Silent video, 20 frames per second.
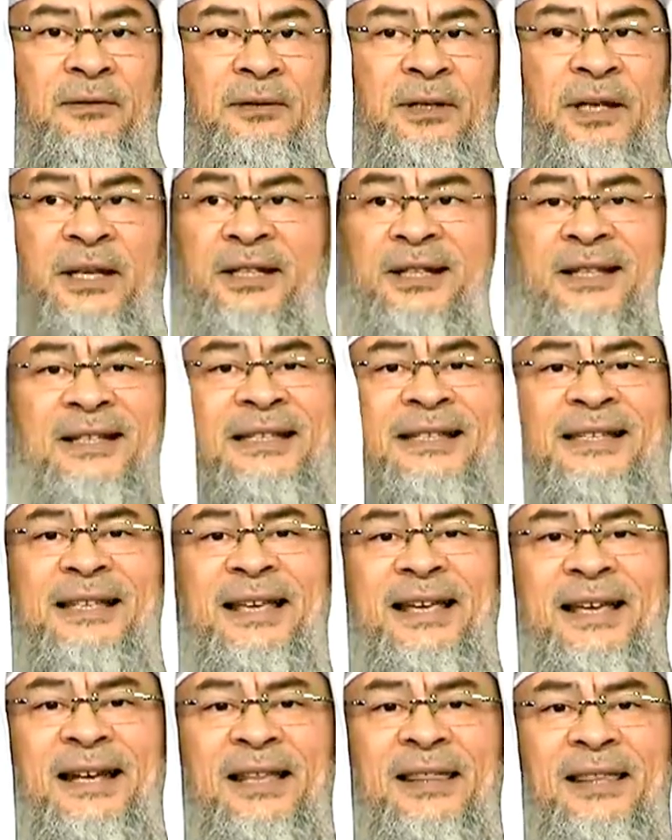He didn't
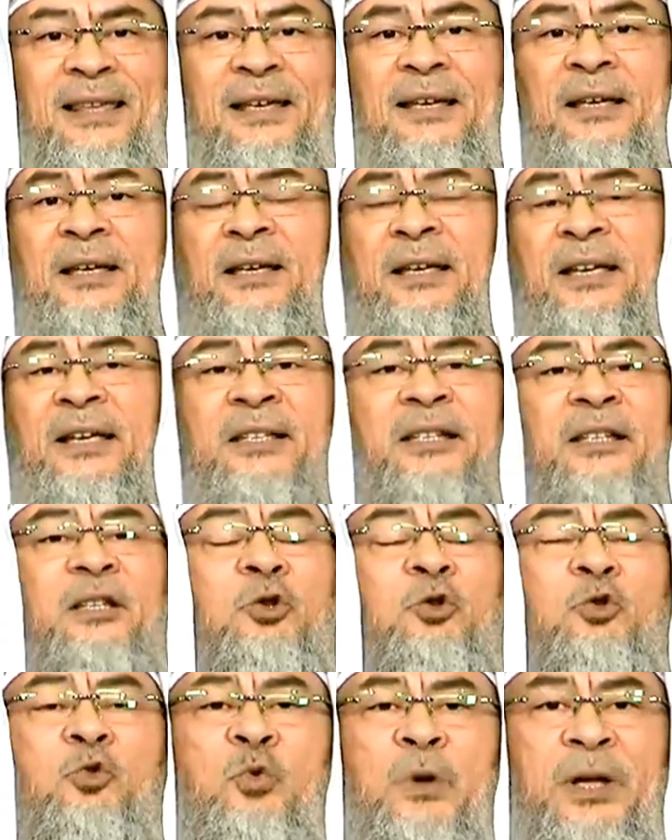see anything. He
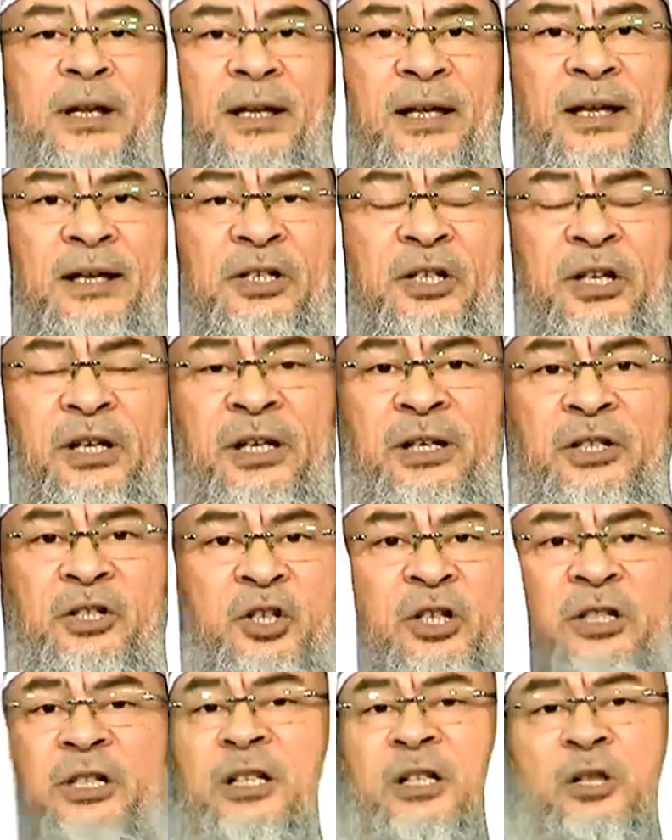didn't do any.
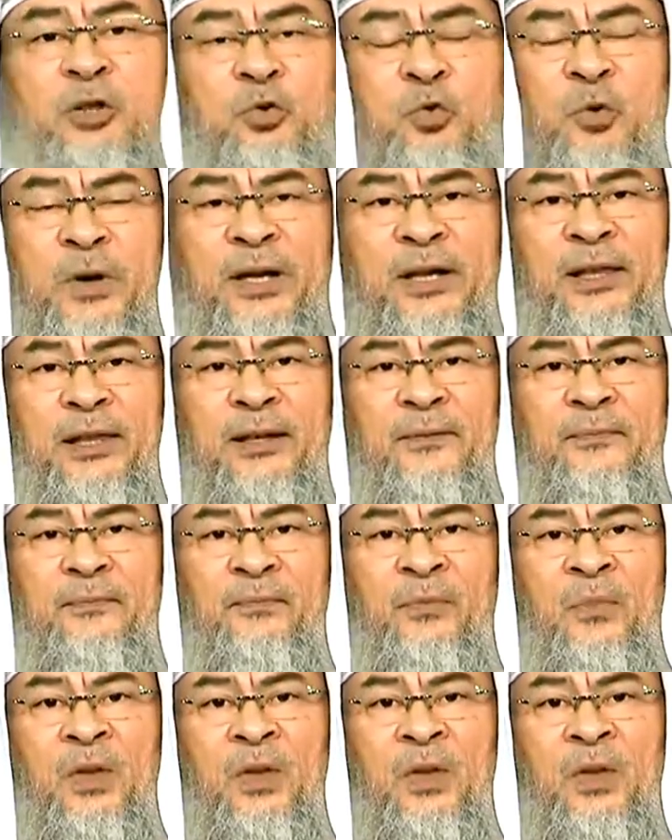She didn't do anything.